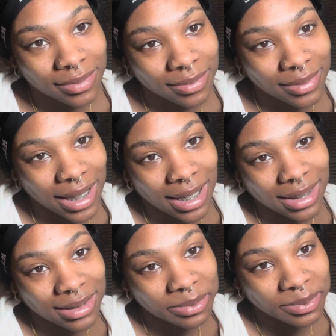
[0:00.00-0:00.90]

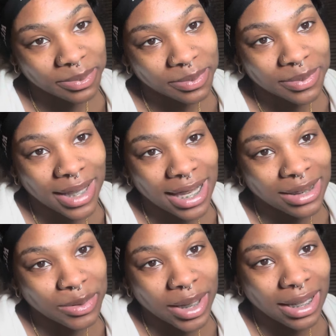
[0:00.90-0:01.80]
Yeah,
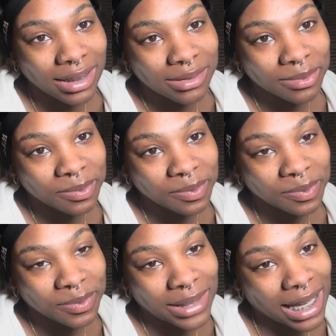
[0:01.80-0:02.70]
can't do that.
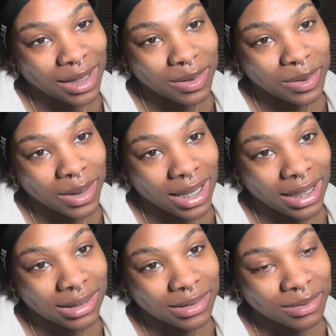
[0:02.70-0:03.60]
Not gonna do
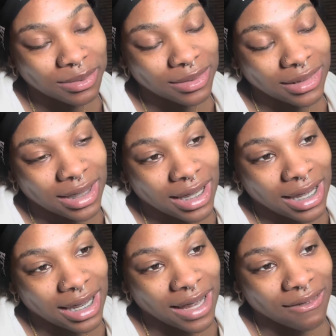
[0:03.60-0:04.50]
that.
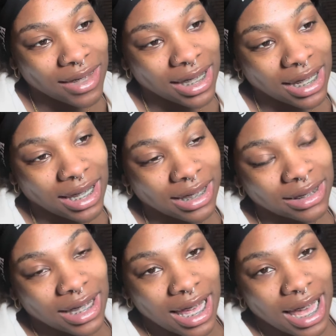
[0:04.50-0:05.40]
Not feeling that.
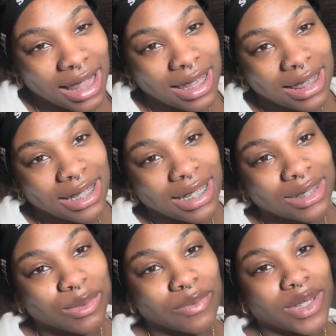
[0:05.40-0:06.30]
I think the
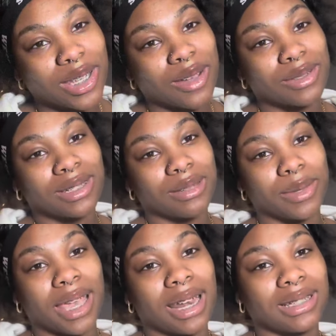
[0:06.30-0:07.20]
next full video is gonna
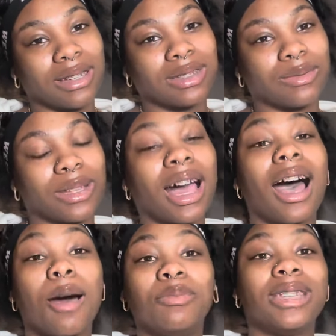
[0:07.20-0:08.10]
be
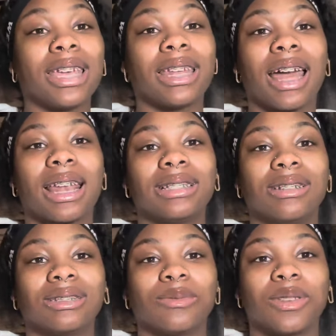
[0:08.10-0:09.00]
updated how to
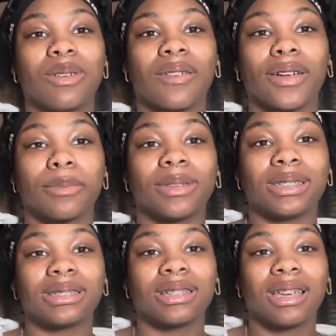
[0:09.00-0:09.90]
tell someone you have
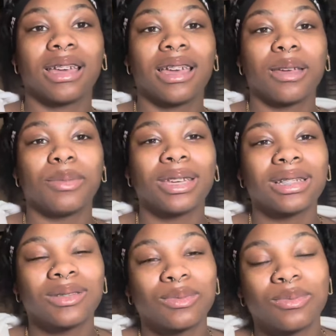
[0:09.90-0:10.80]
herpes,
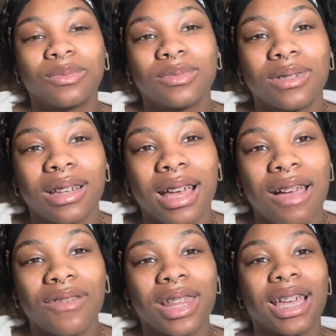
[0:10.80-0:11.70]
because
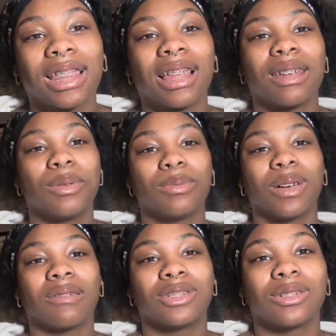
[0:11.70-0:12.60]
I feel like a lot of people
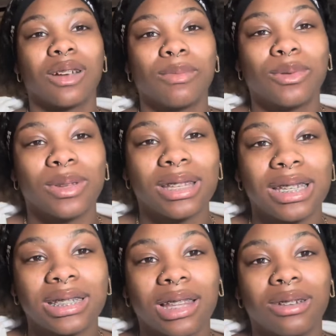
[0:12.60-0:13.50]
have trouble with
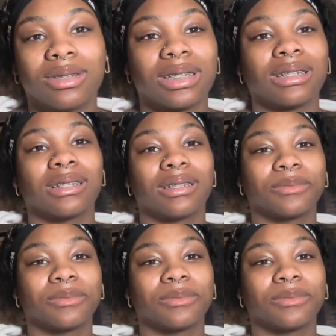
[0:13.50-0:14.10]
disclosing.